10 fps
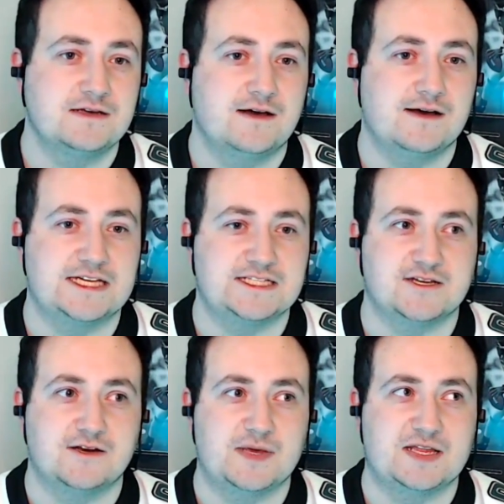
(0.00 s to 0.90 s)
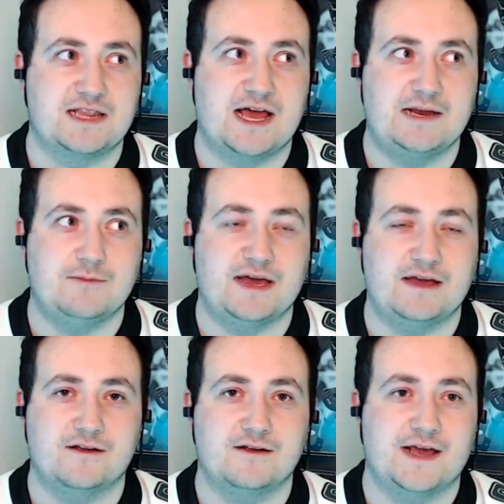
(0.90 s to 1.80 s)
Uh, he's going to be a
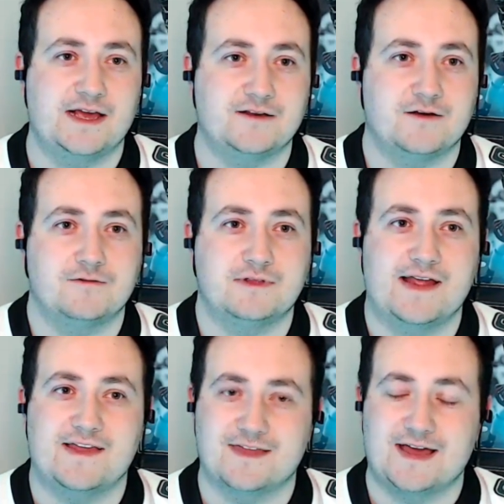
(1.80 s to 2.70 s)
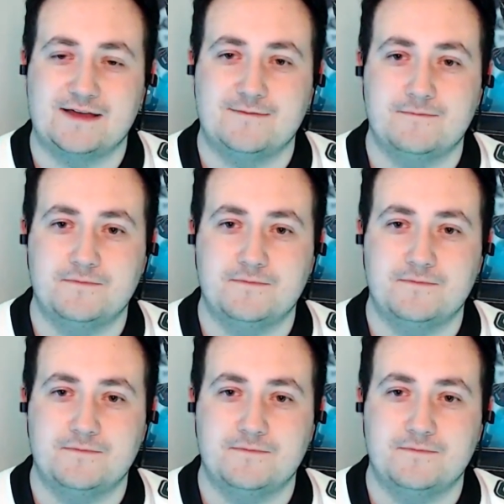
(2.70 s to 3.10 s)
linebacker, and I don't like that.